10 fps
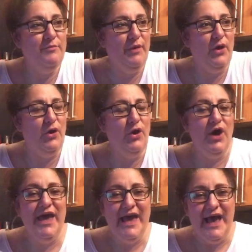
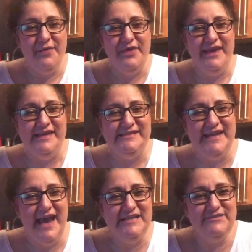But I think it's
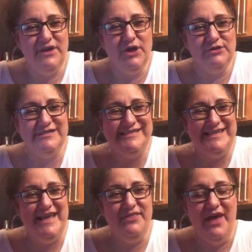nice for you all to
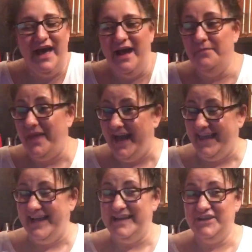see that I
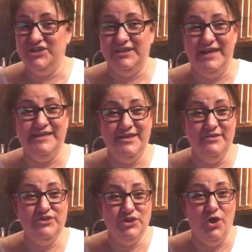can actually
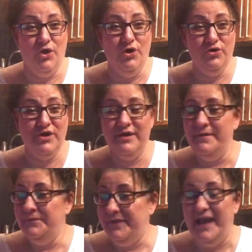talk
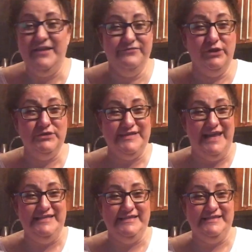in full
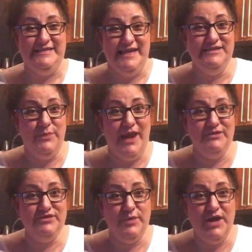sentences
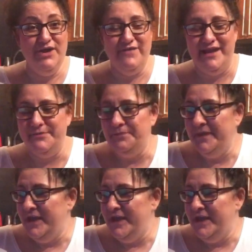without swearing.